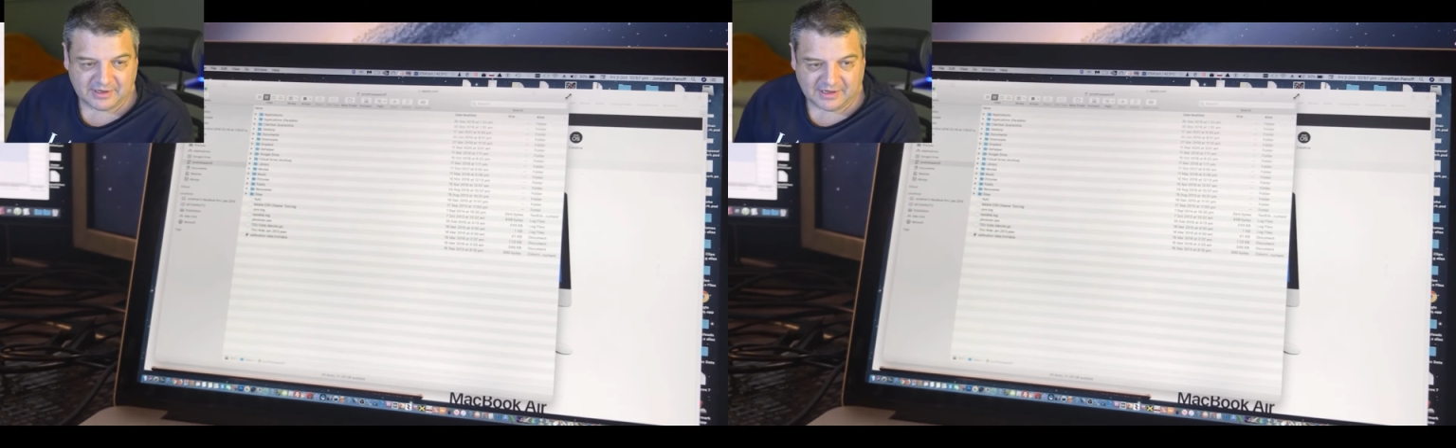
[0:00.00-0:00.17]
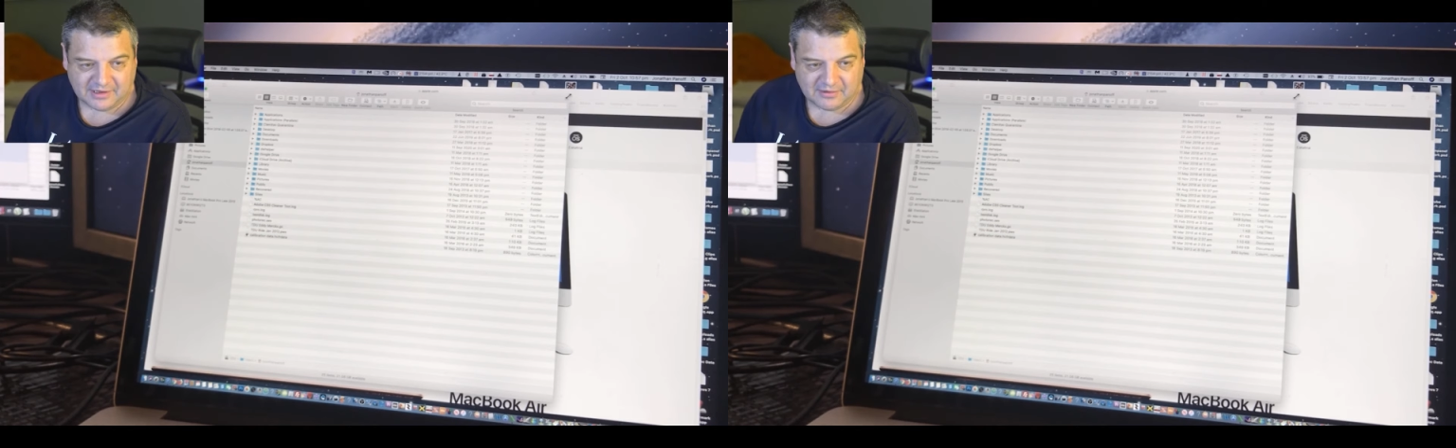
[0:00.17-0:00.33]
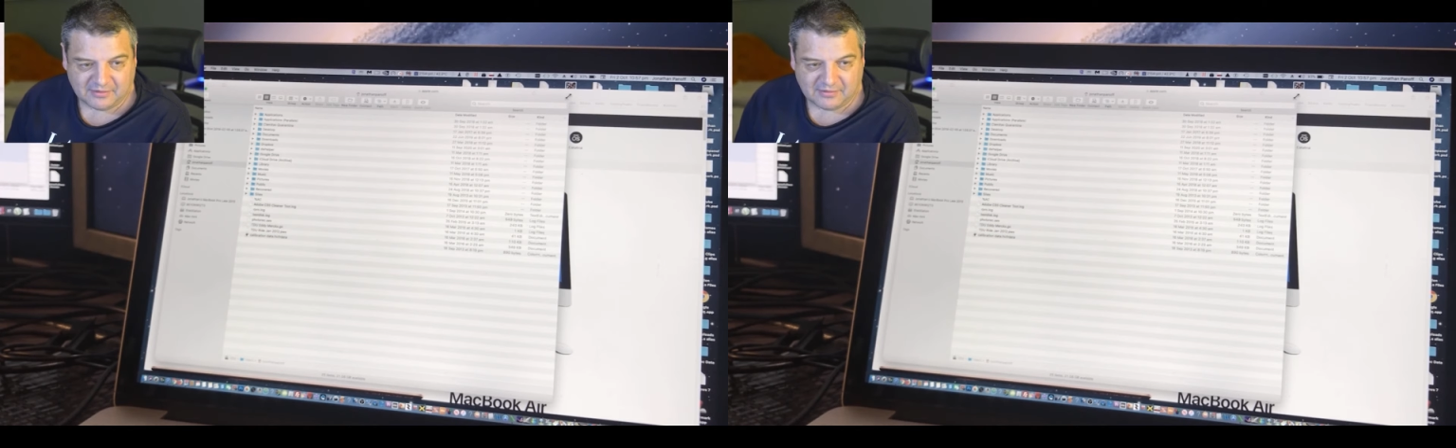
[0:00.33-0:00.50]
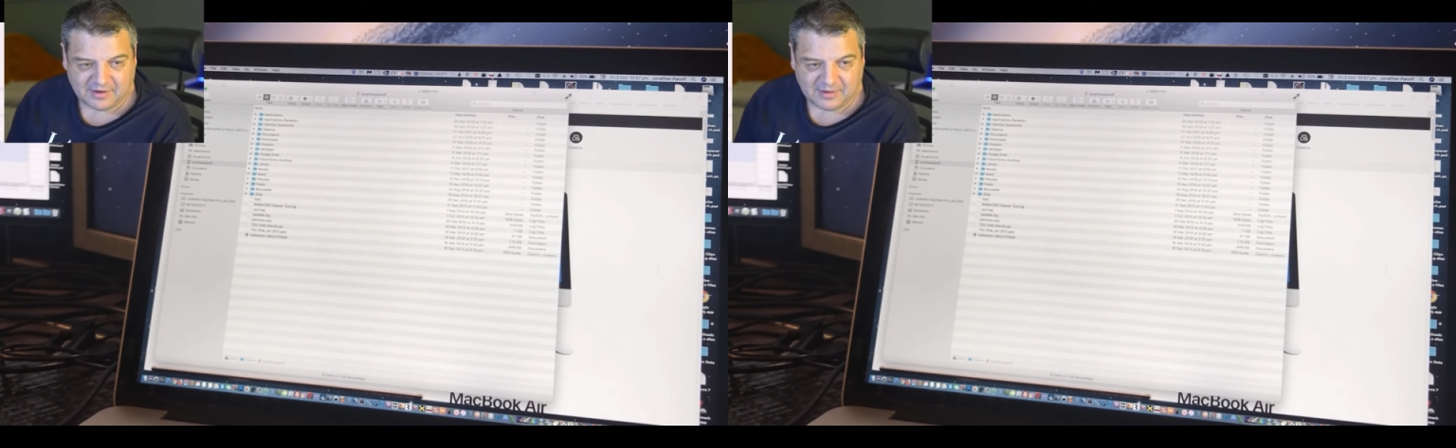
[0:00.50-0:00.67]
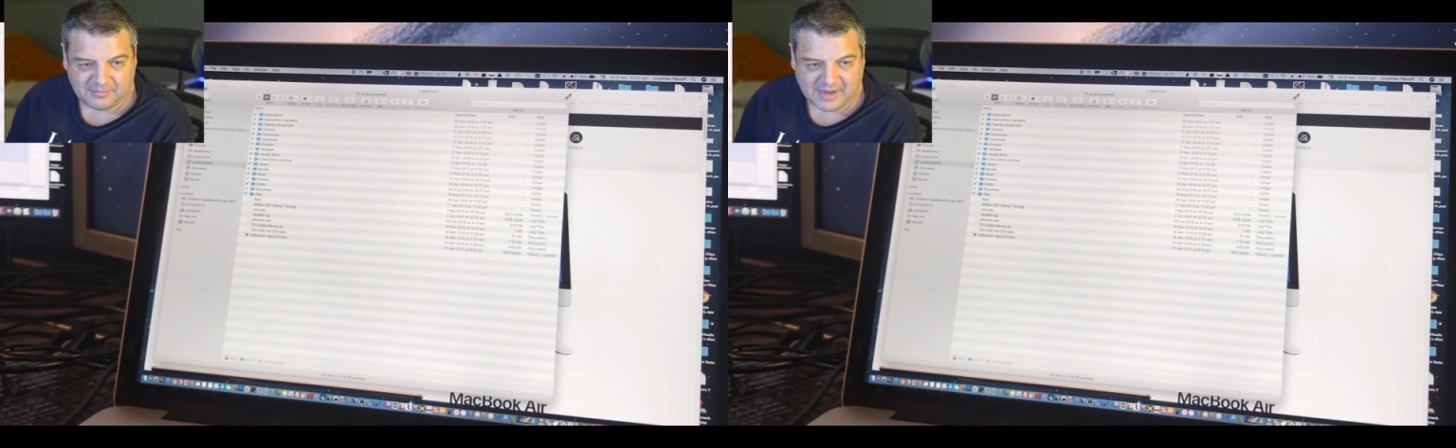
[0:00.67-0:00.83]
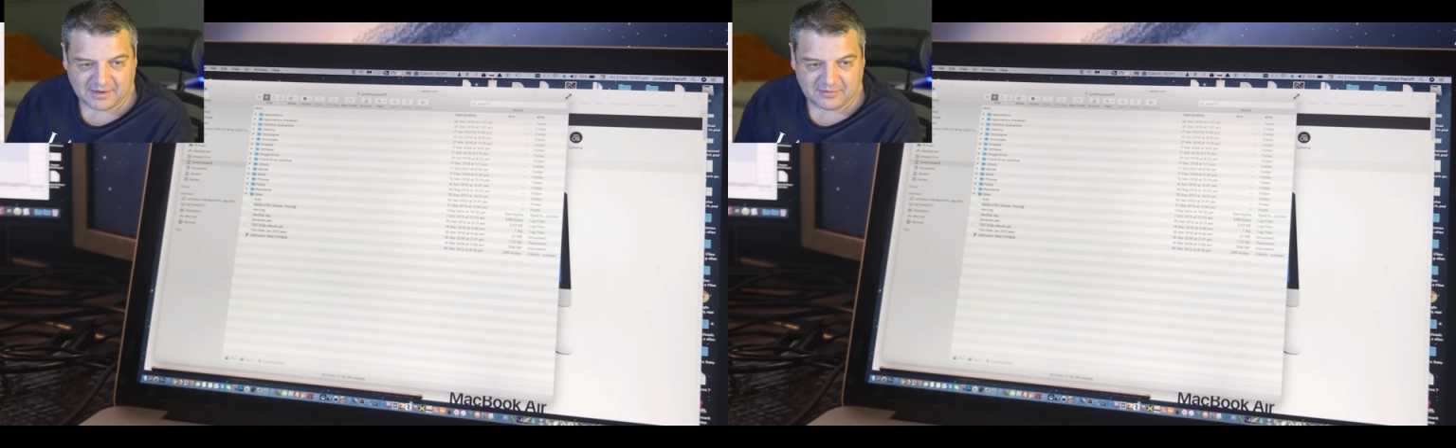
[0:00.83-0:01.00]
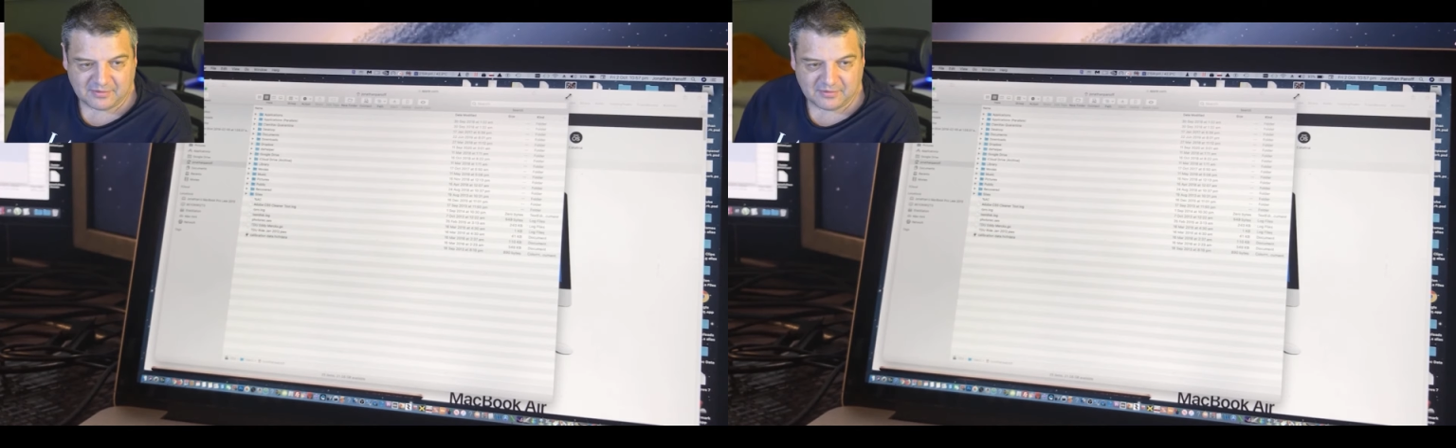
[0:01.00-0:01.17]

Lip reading: get your Mac